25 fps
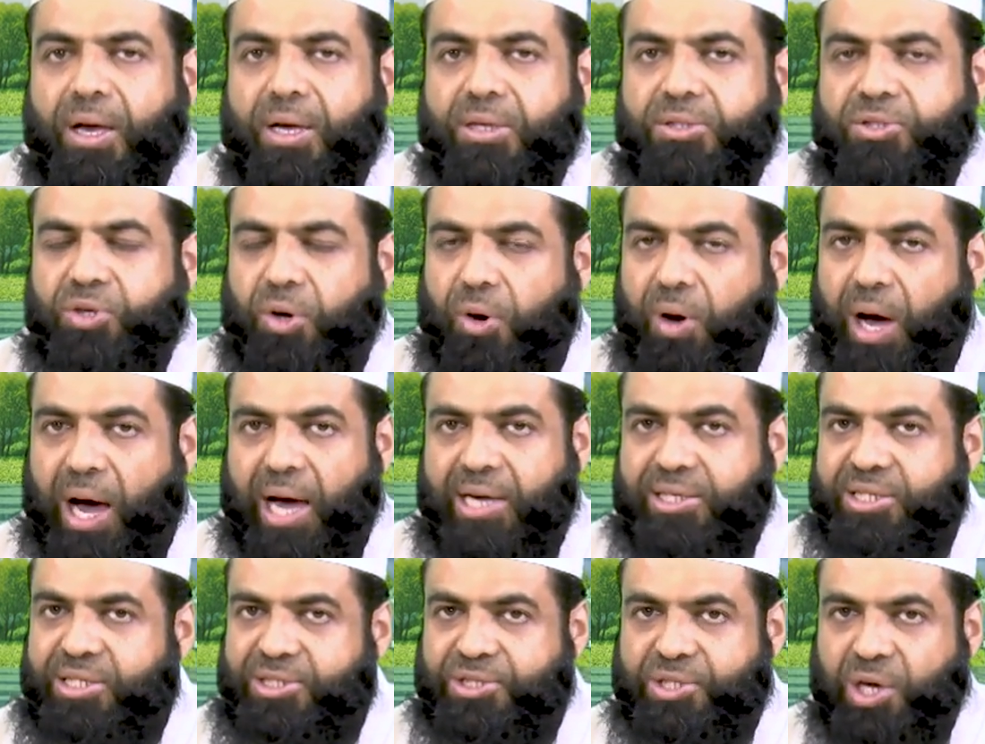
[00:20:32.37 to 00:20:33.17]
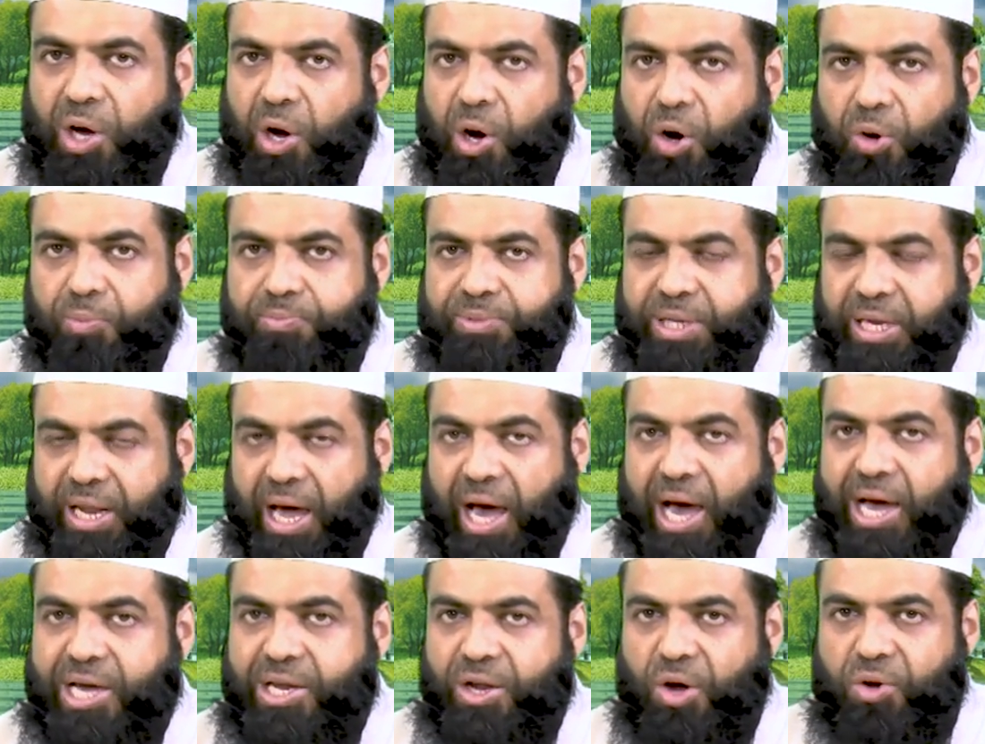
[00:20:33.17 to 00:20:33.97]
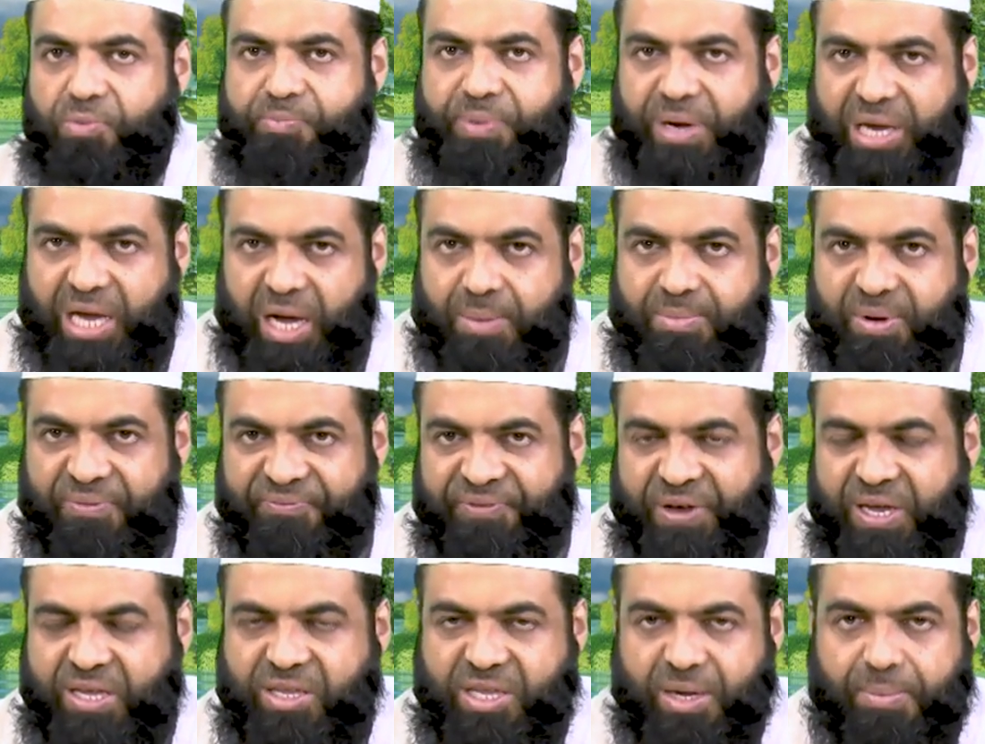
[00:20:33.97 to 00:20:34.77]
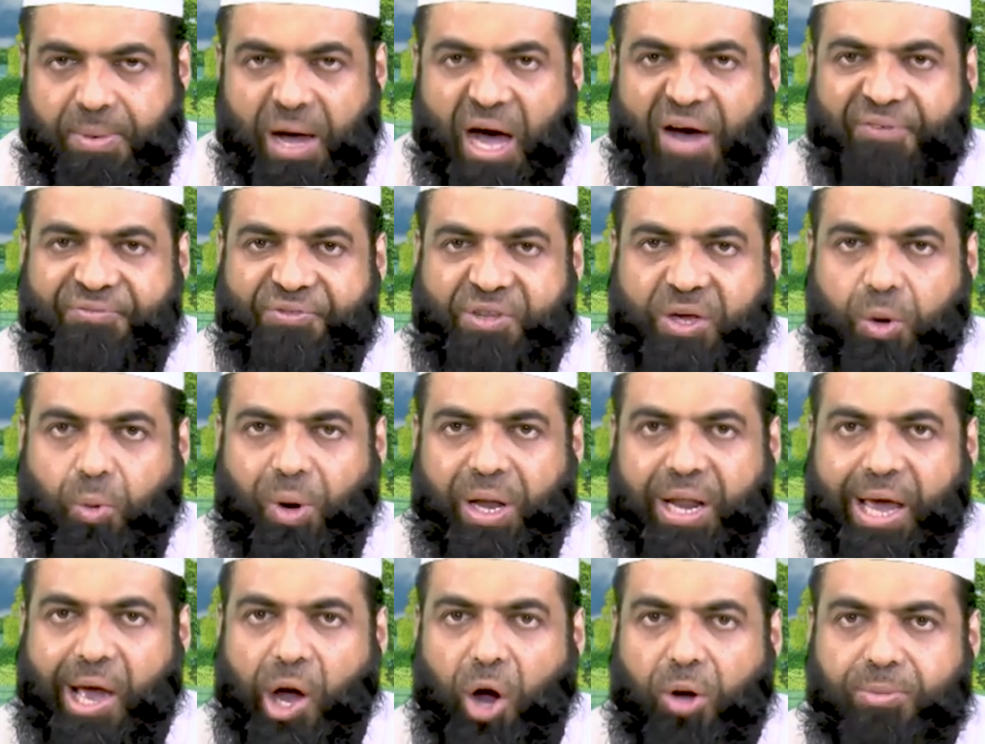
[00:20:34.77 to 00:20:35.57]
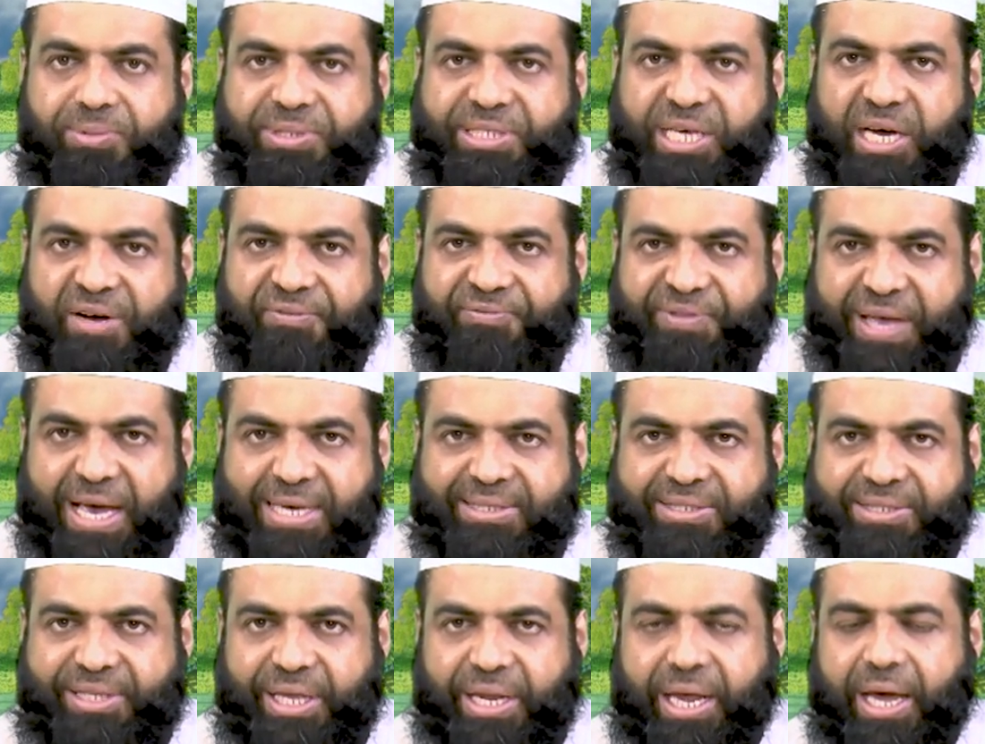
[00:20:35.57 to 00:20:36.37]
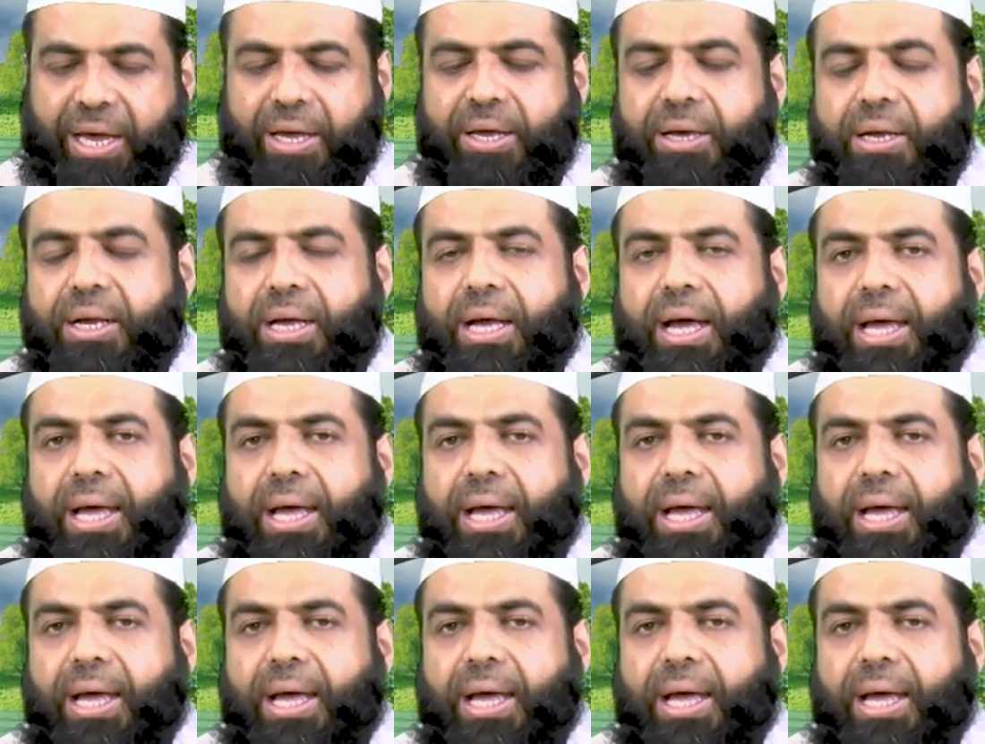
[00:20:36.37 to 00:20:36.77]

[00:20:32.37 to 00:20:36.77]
So I just hope that I don't become a victim after what I observed yesterday.